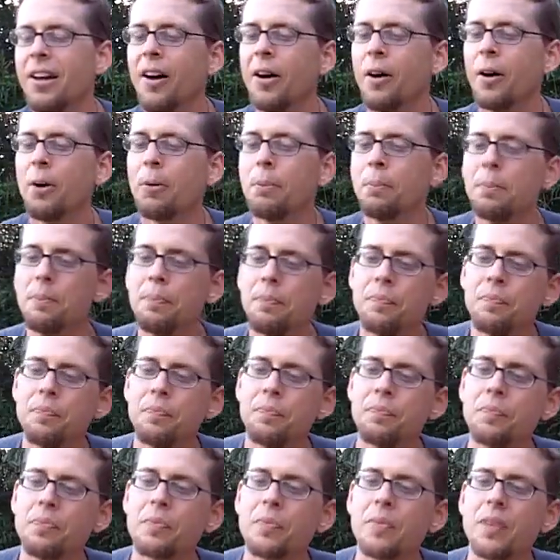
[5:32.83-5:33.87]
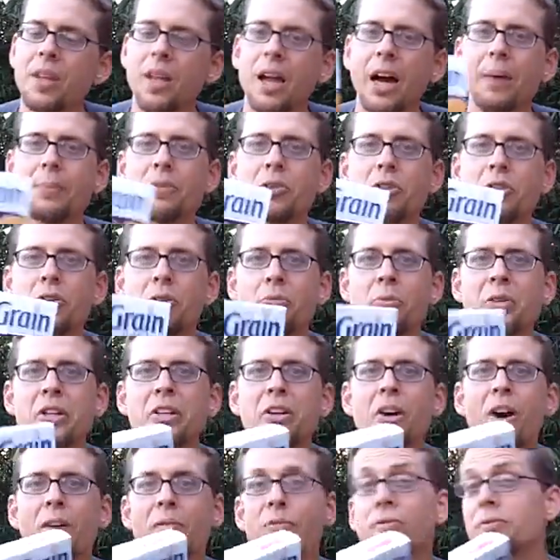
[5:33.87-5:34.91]
I'm just going to
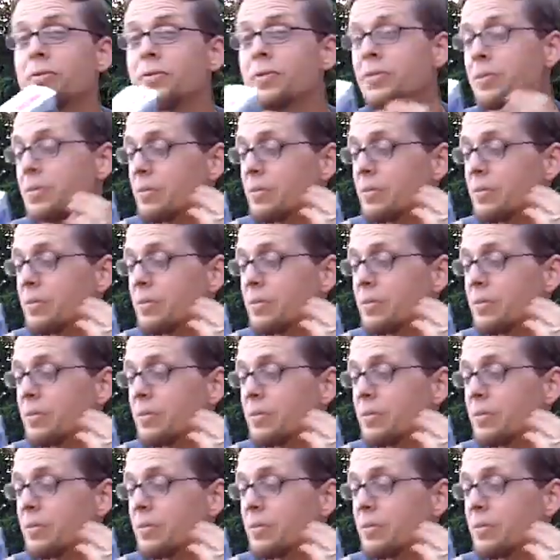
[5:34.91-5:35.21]
read off